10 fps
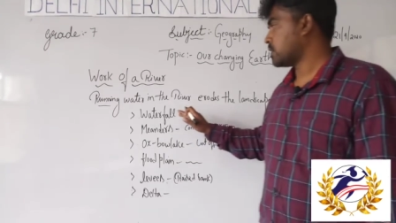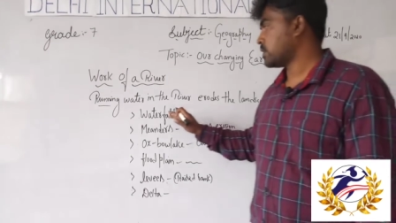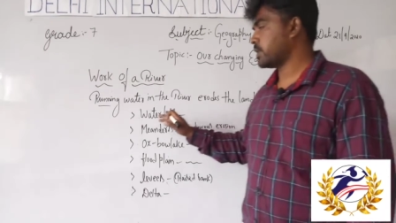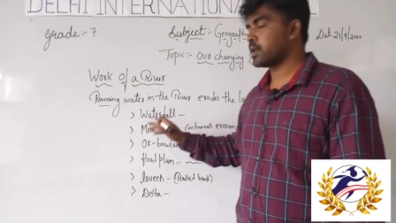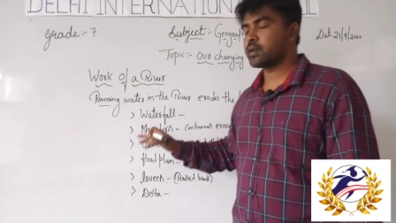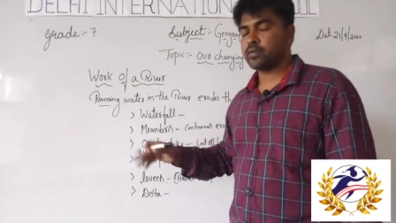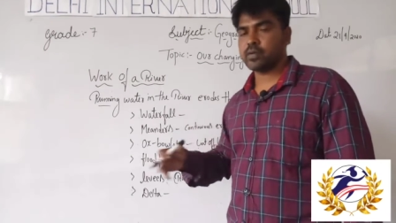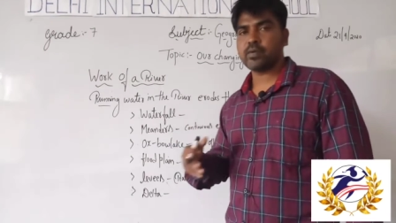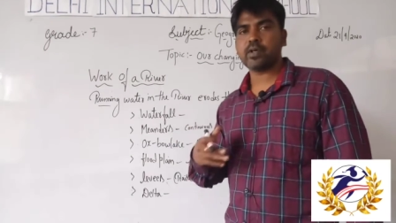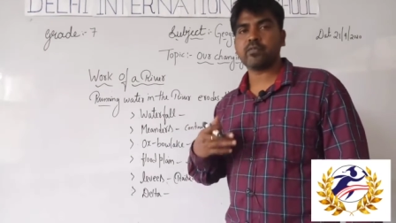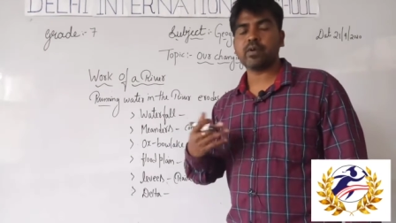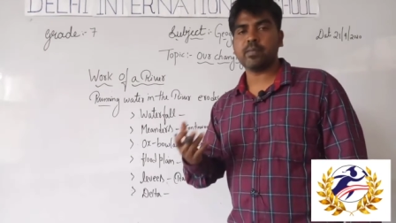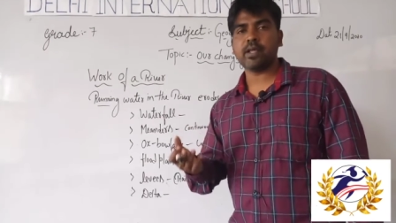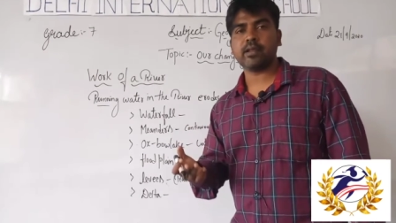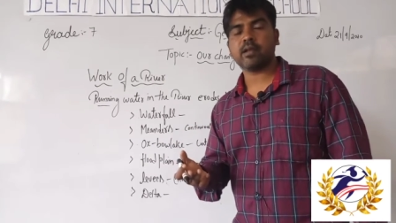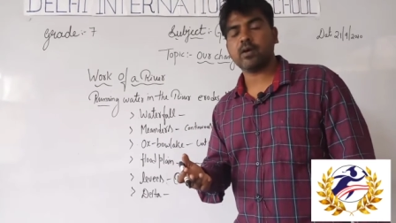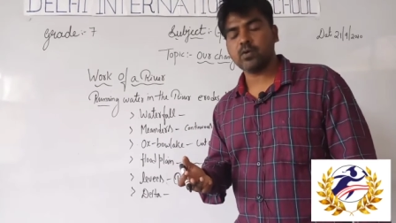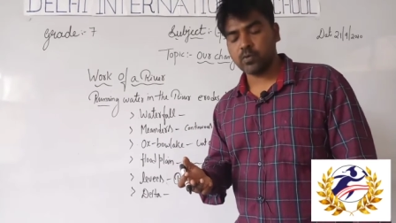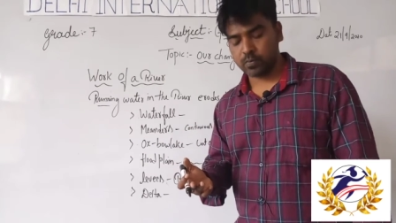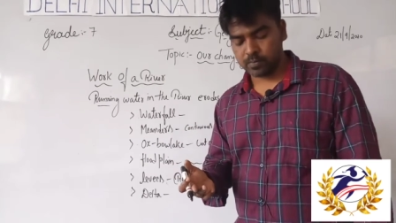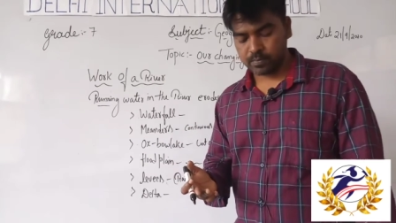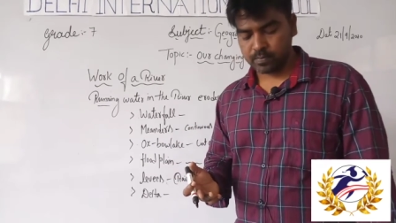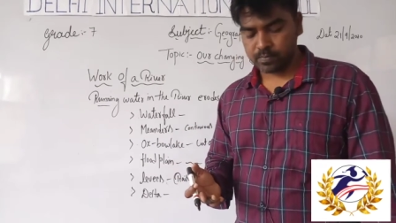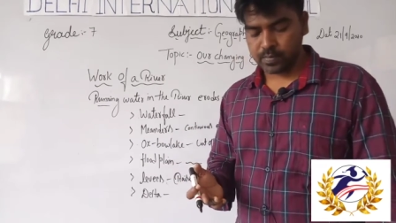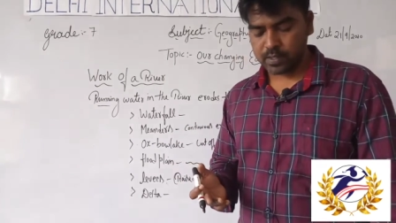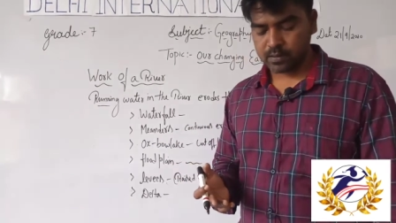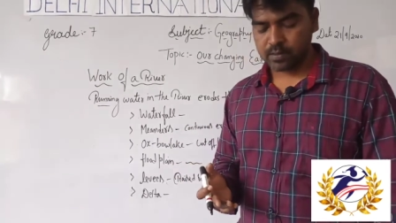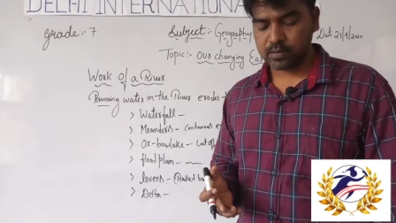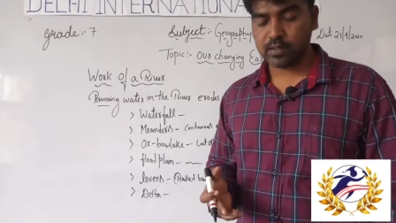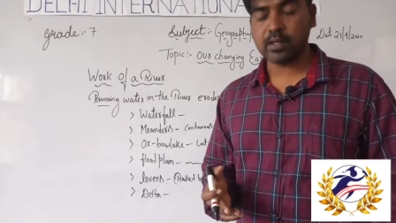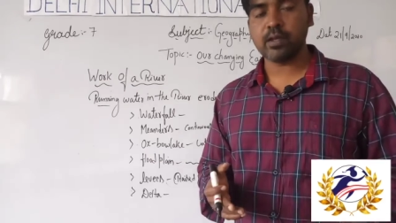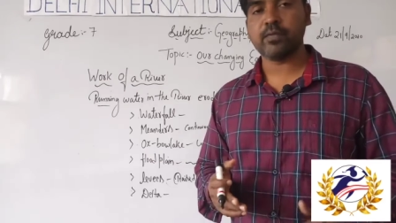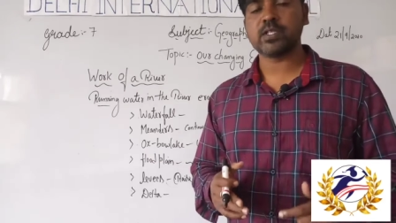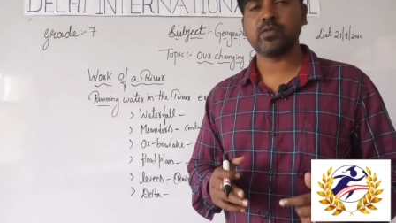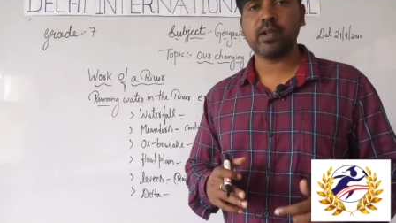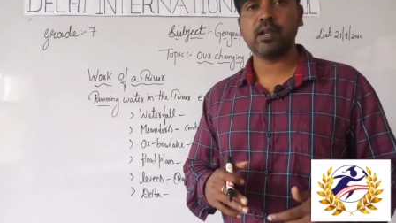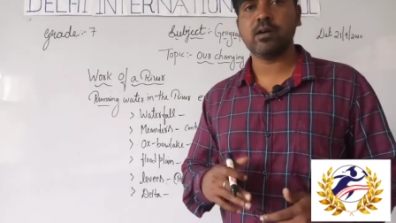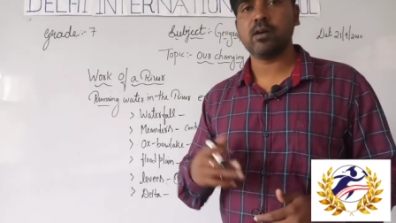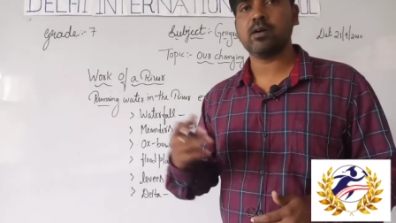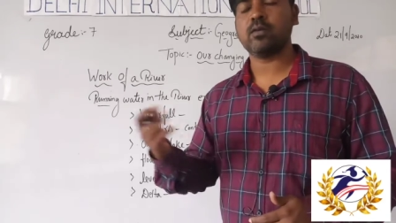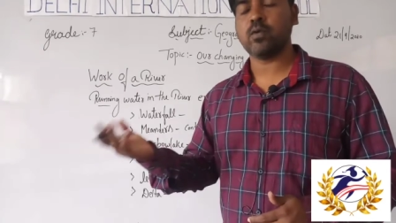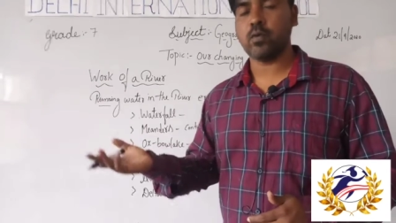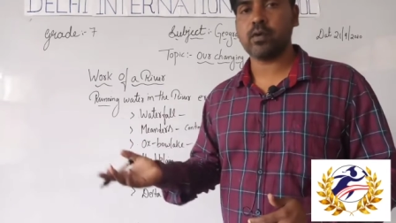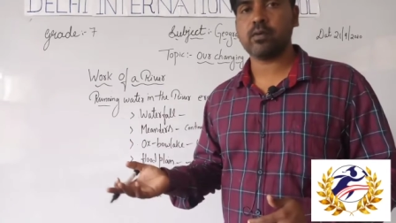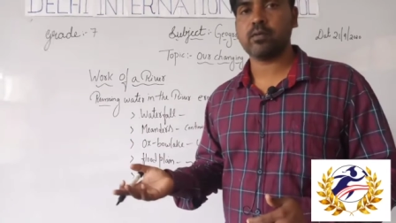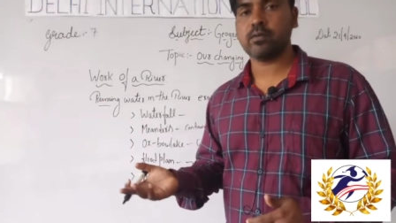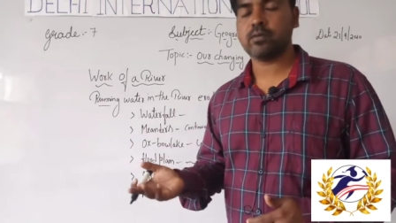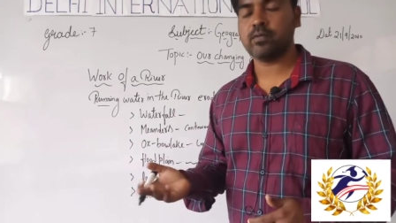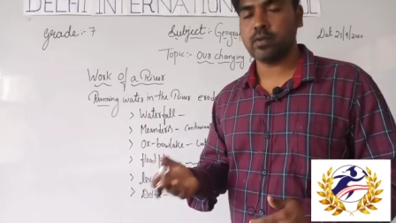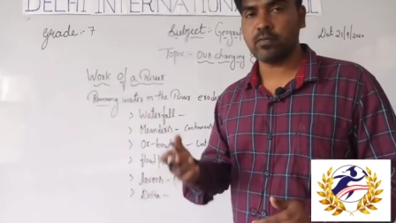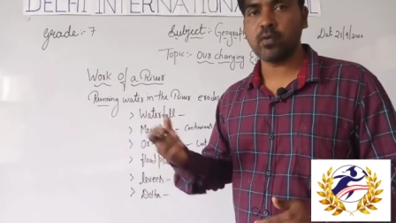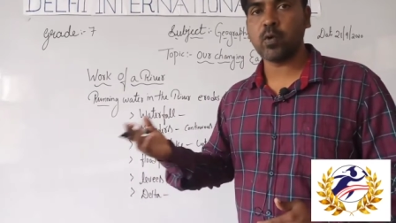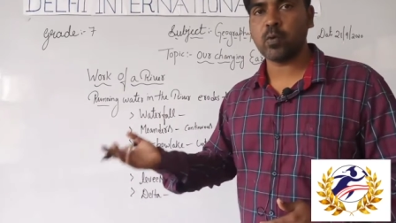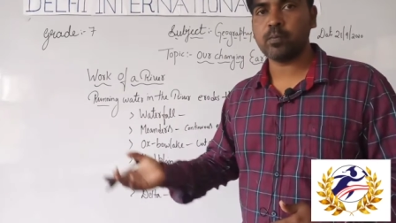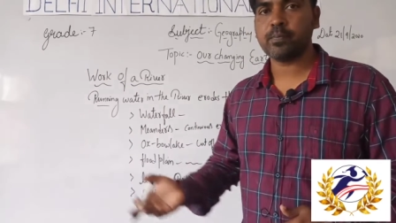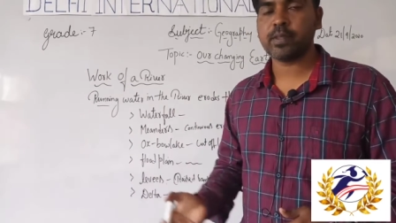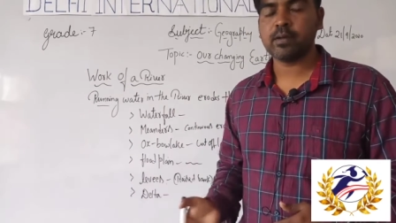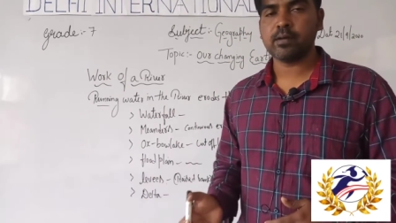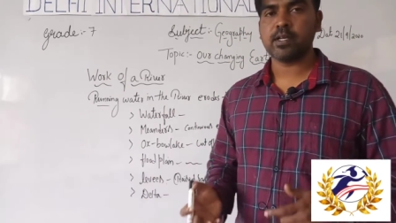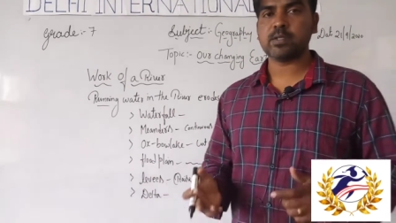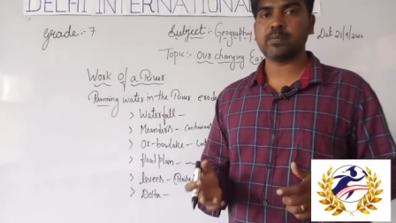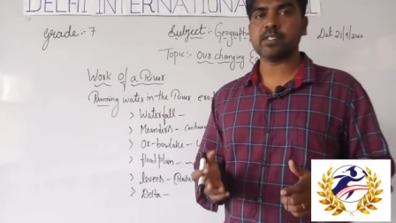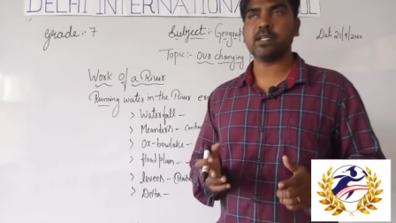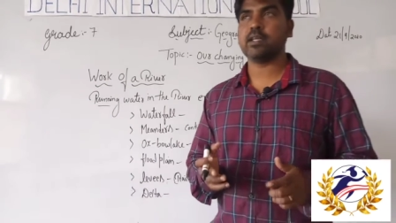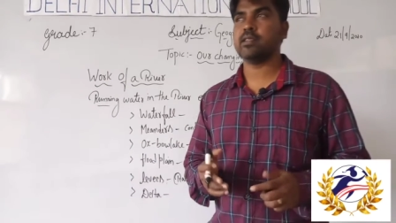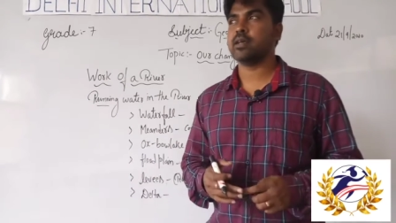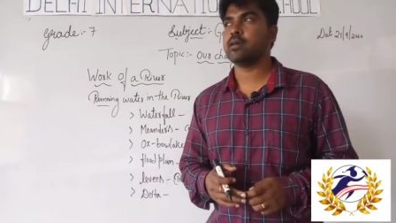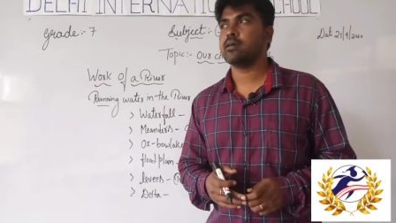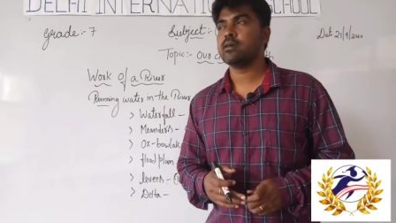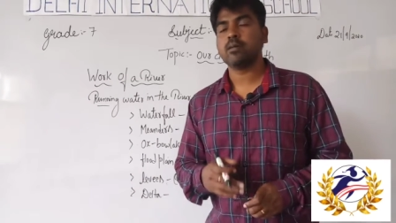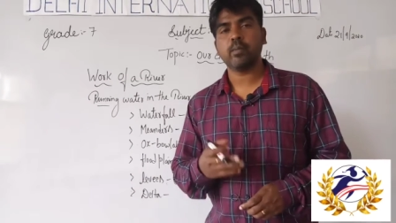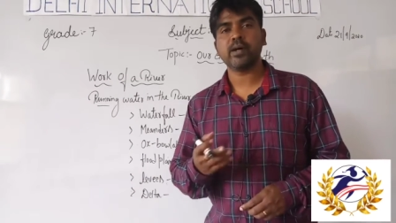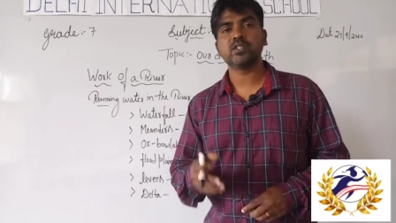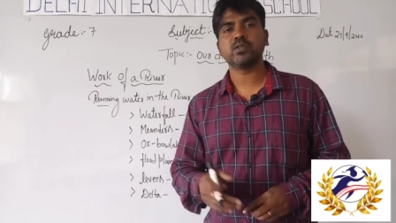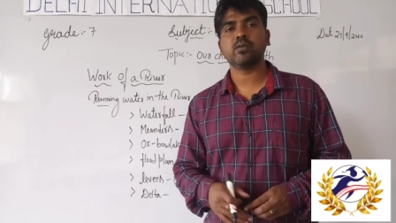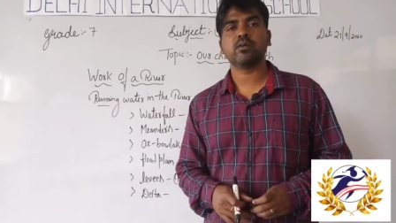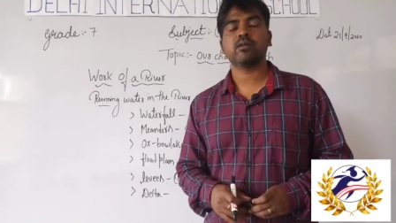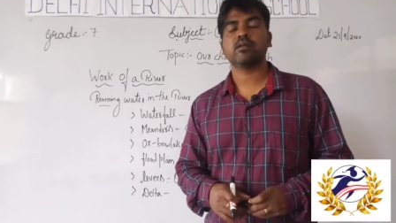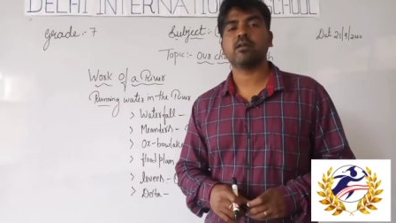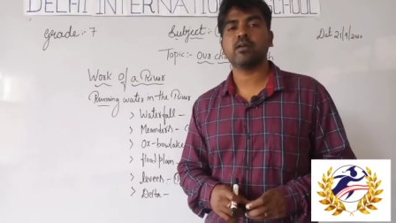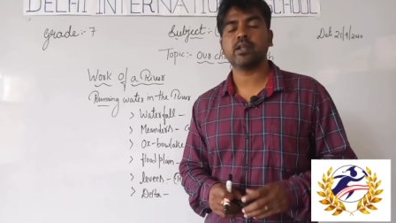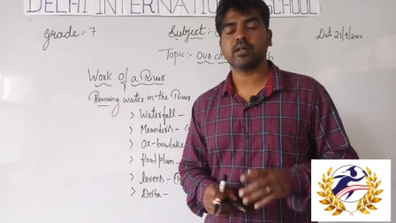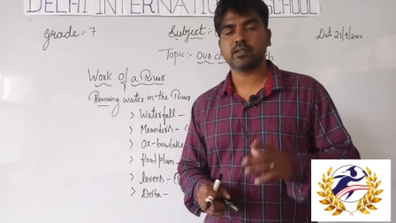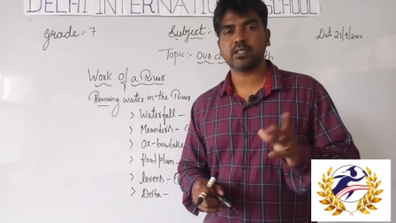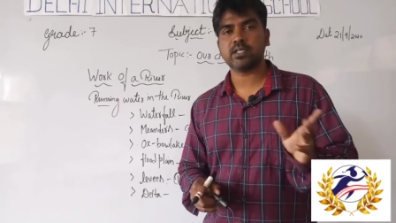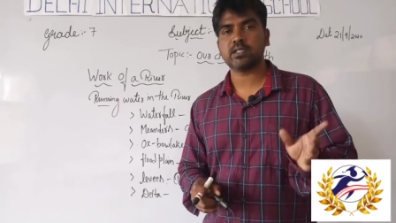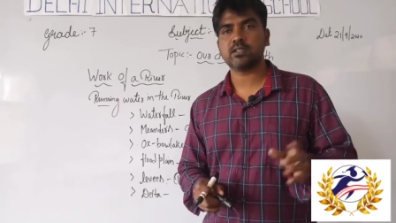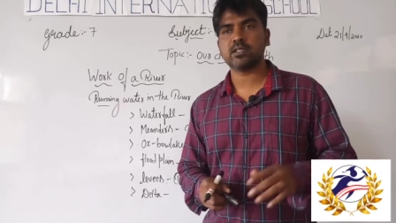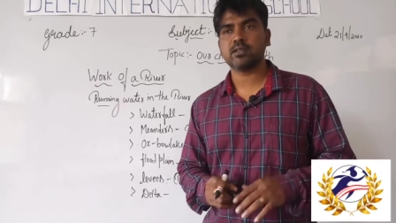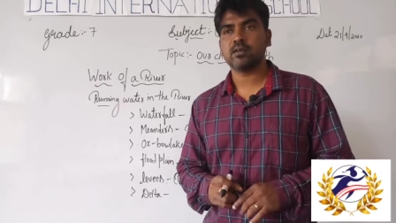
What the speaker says: I think everyone are familiar how the rivers will flow, especially in the monsoon, not in other seasons.